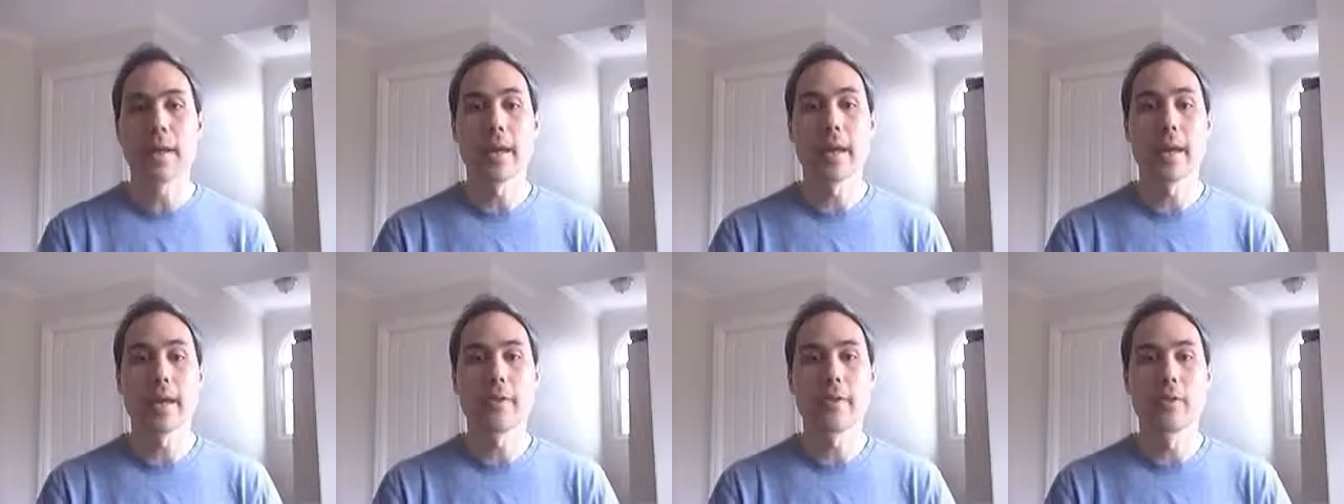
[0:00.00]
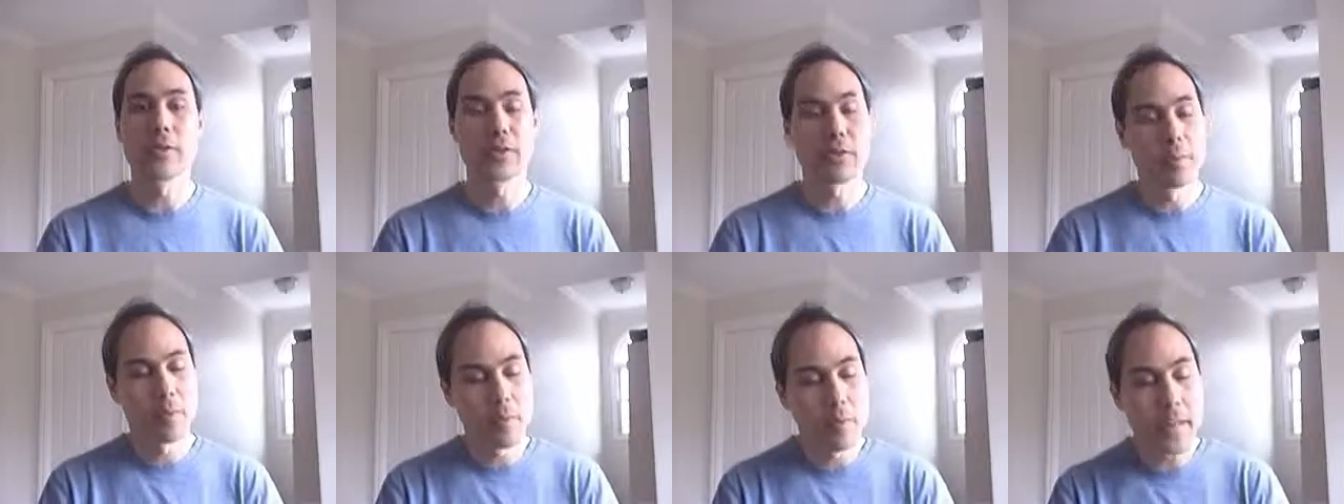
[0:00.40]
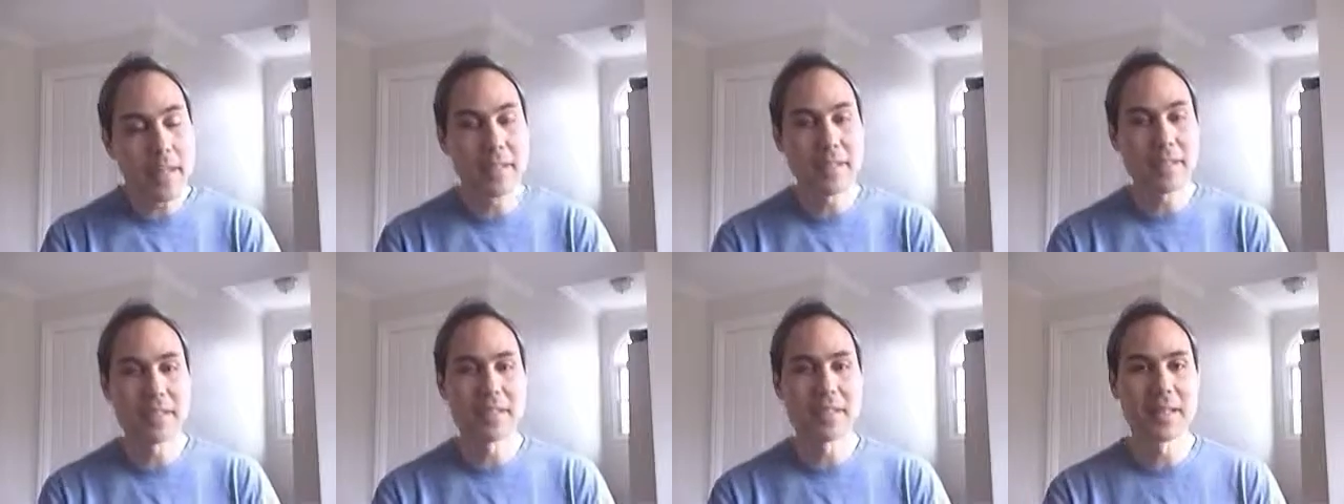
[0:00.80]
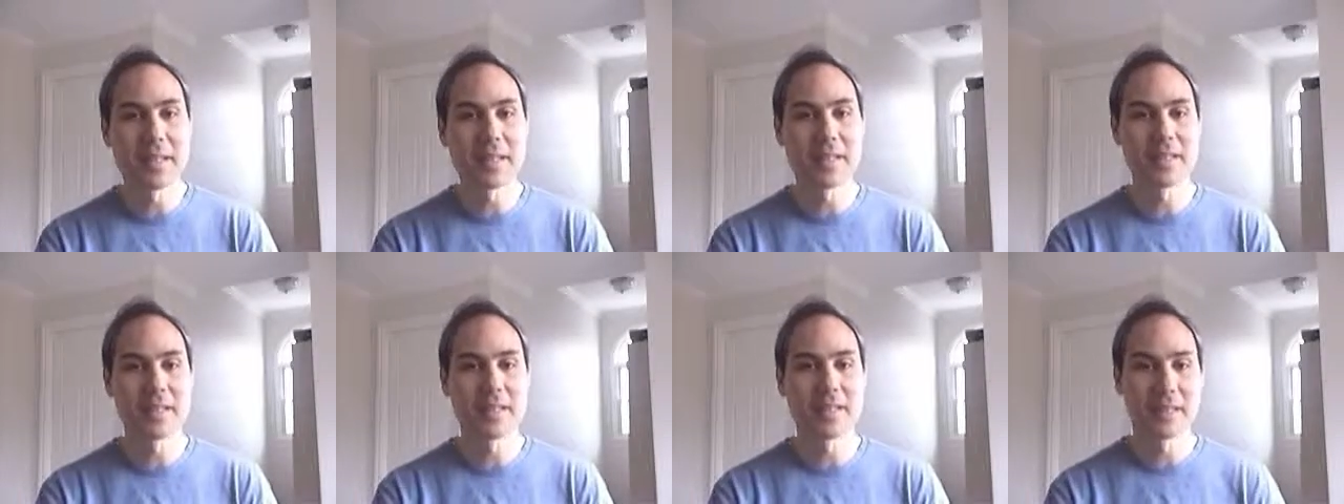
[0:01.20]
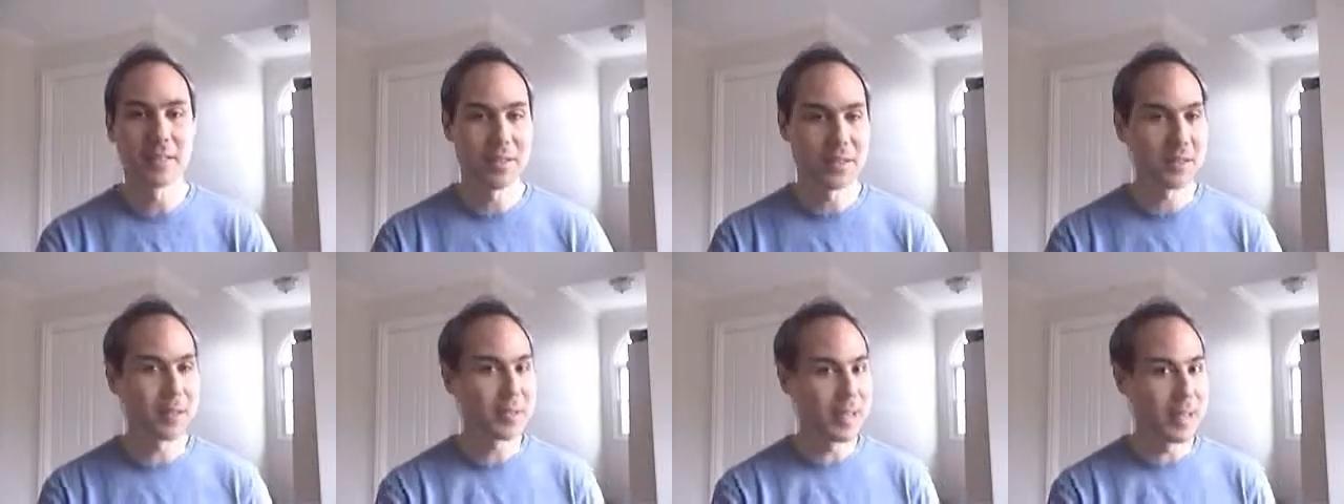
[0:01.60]
And there's some amazing studies,
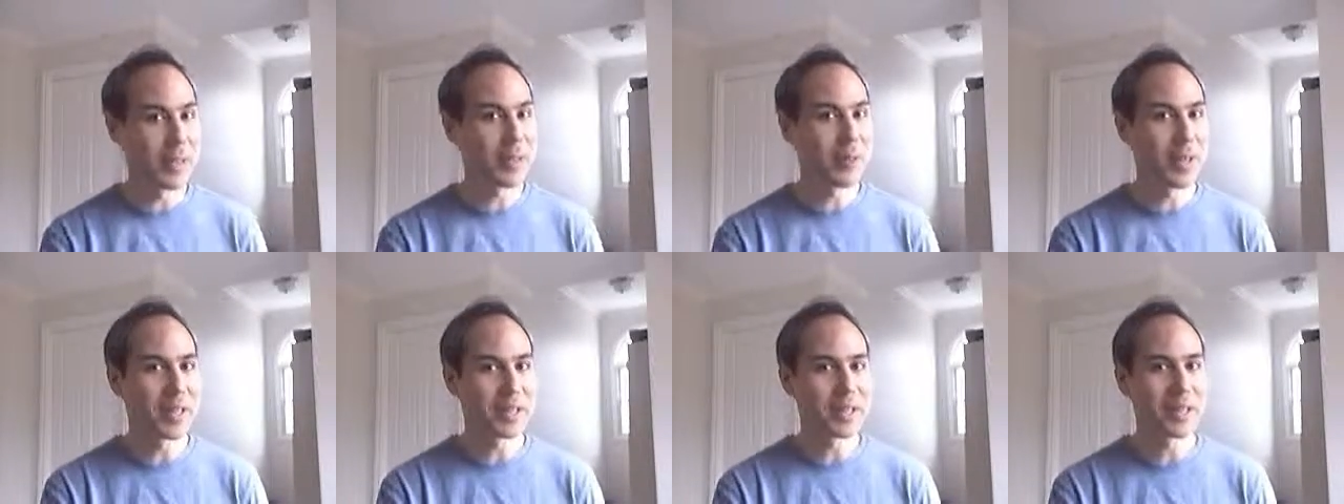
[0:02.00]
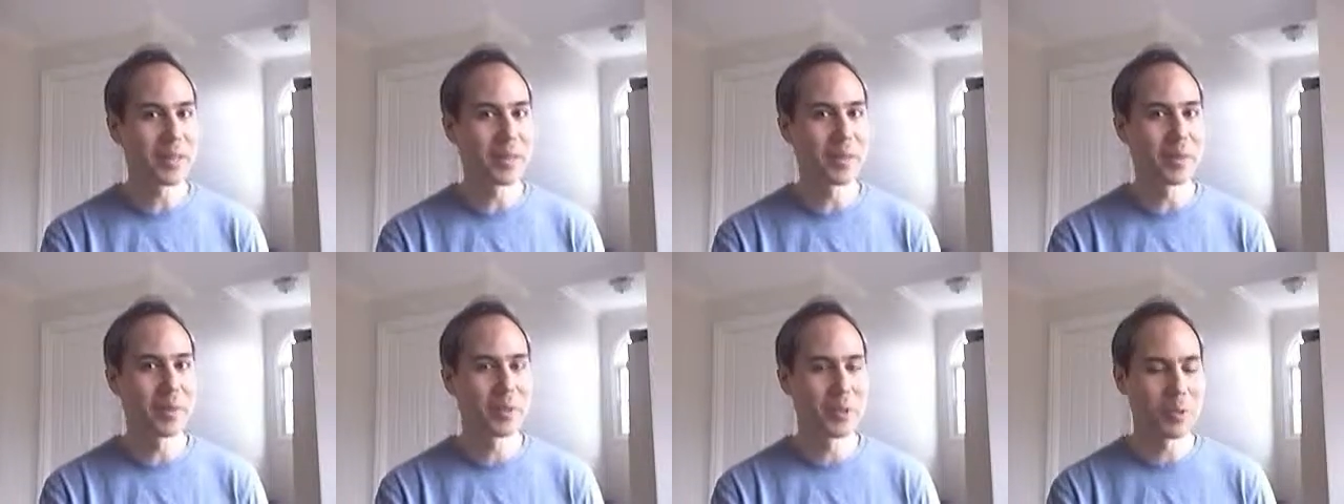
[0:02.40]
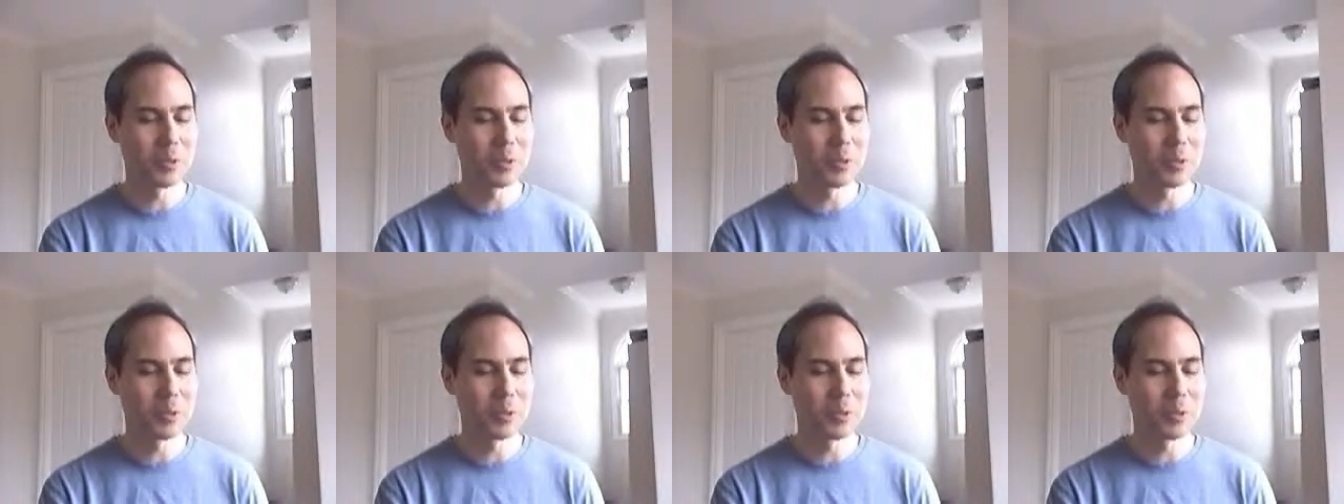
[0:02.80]
this is a little digression here,